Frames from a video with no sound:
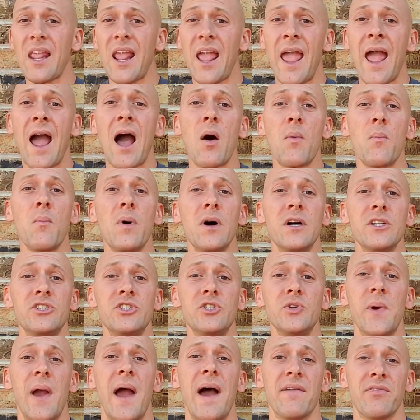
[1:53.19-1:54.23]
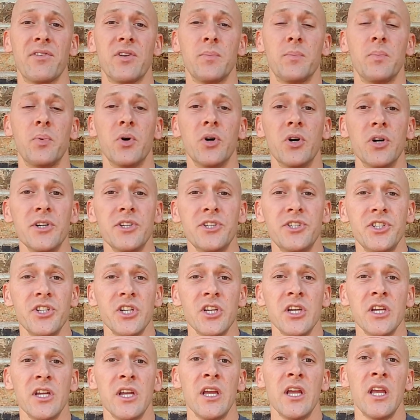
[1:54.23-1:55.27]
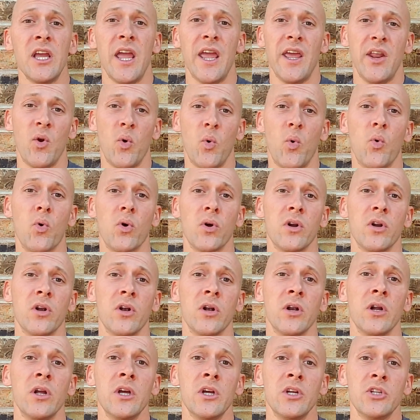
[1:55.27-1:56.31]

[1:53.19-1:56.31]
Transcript: how much you have to push in order